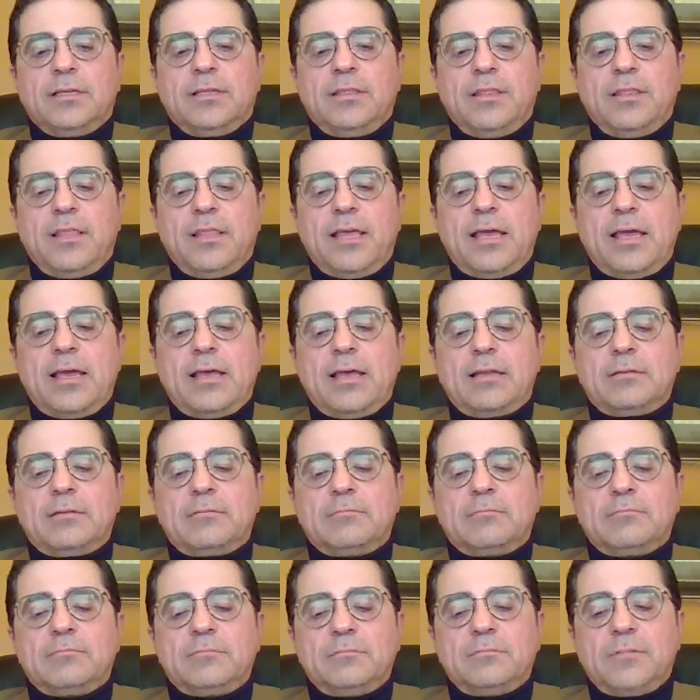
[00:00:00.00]
that
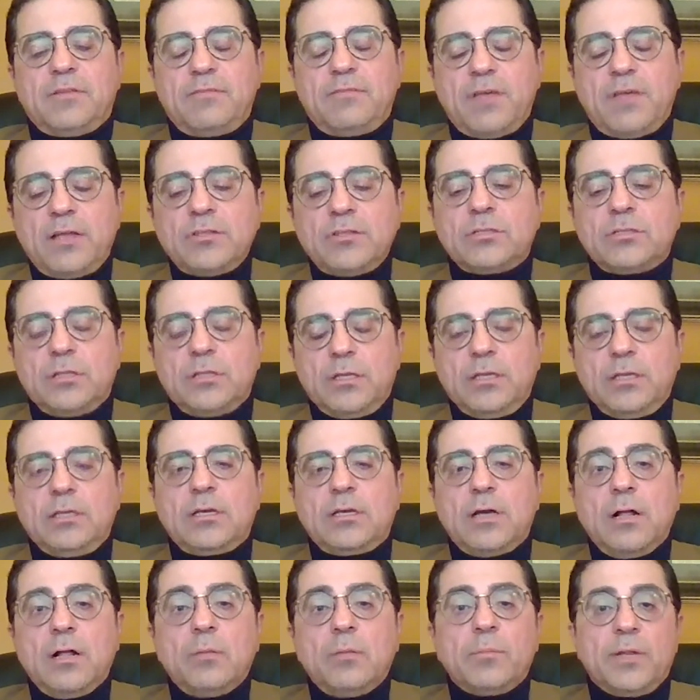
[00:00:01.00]
eventually
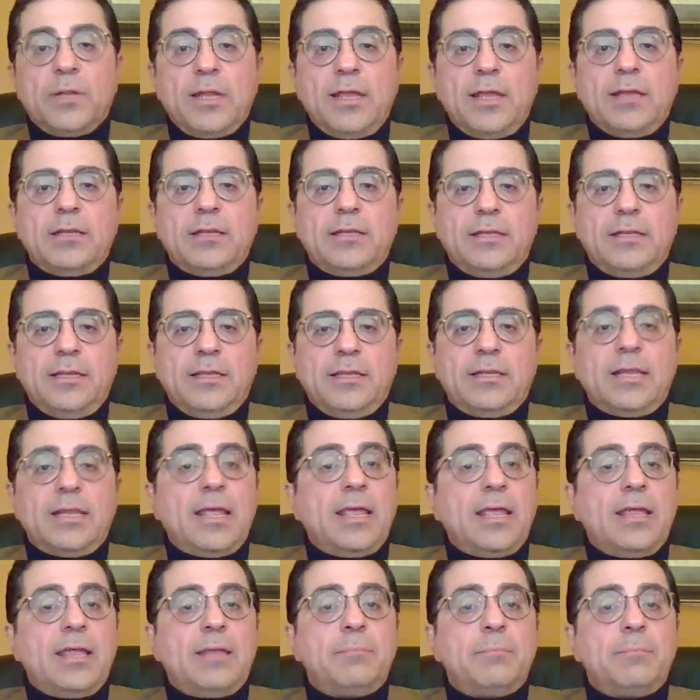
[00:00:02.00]
culminated in
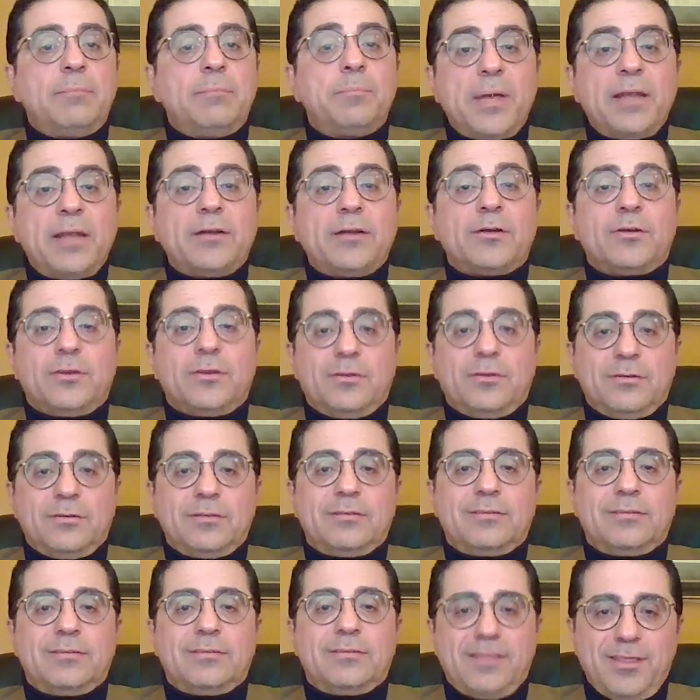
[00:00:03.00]
a better
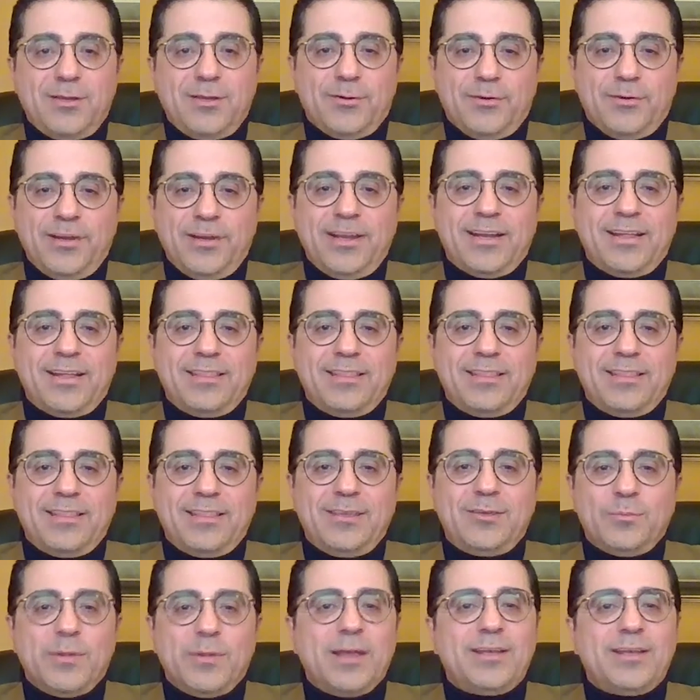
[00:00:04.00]
theory. And I
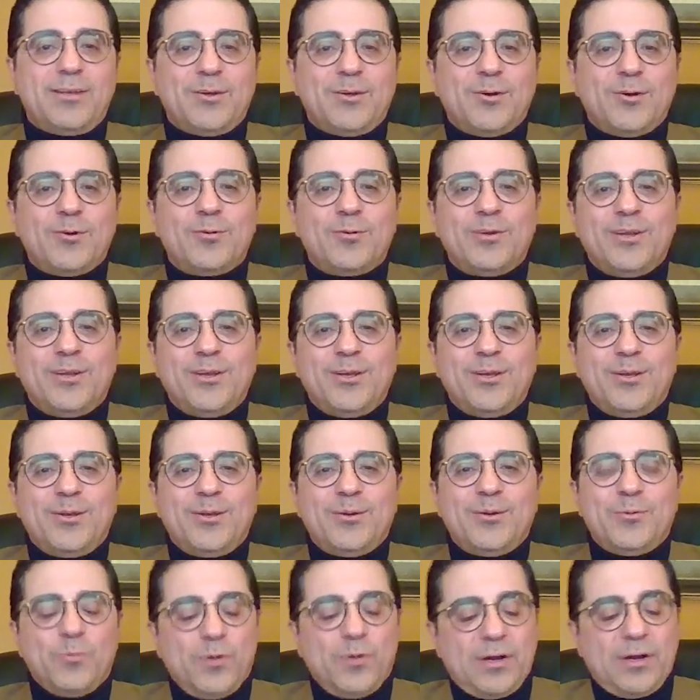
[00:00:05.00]
think you might know
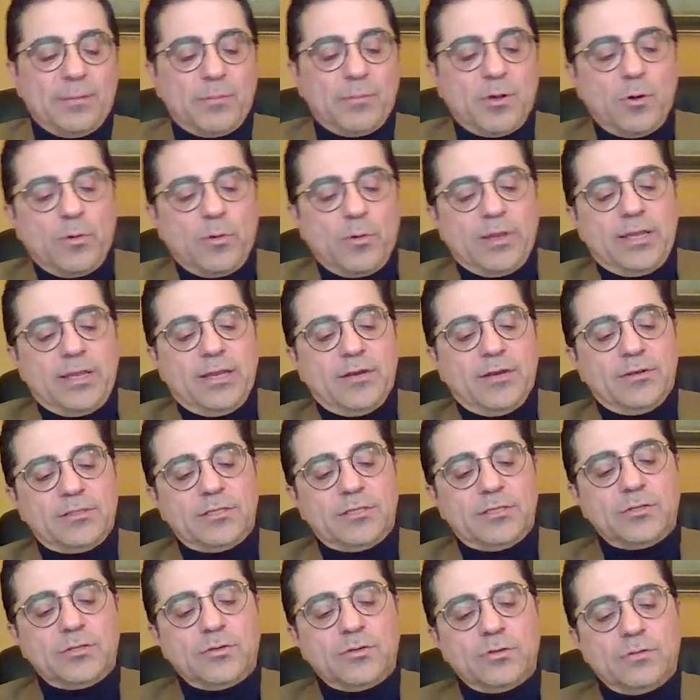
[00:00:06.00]
where I'm going here. At
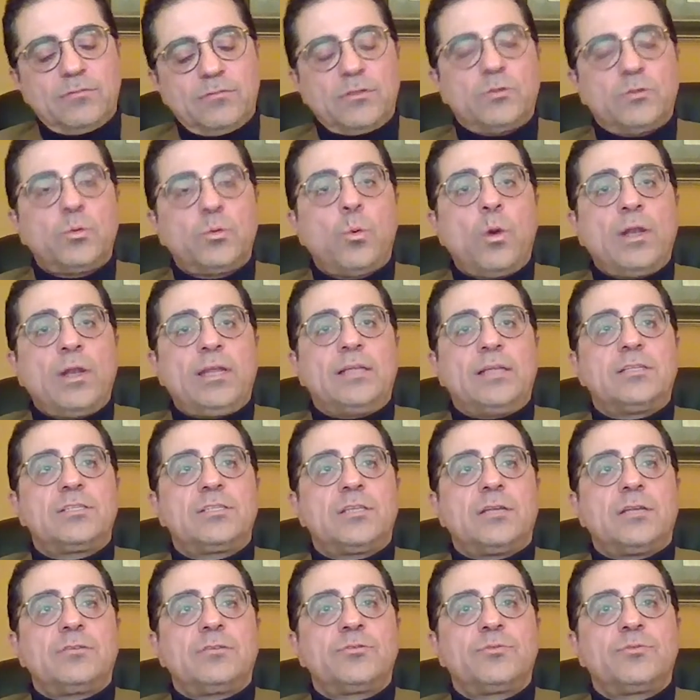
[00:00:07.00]
the turn of the 20th
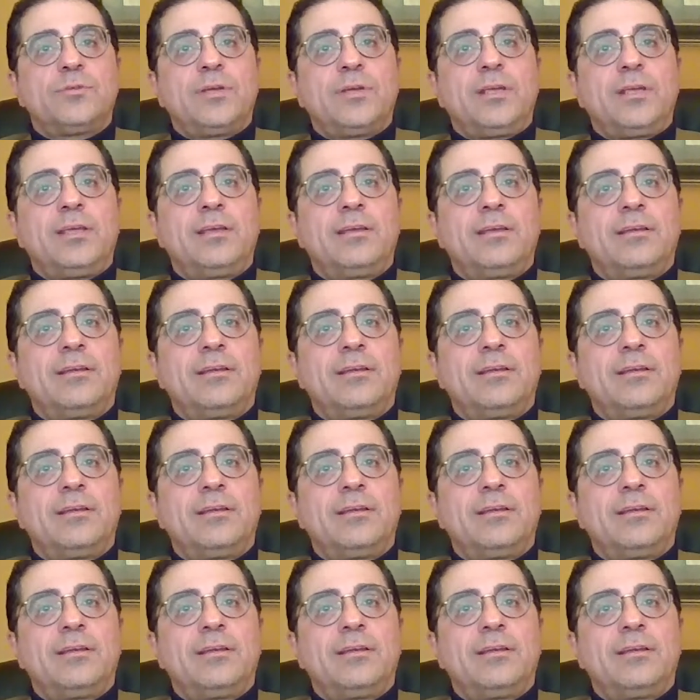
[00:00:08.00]
century,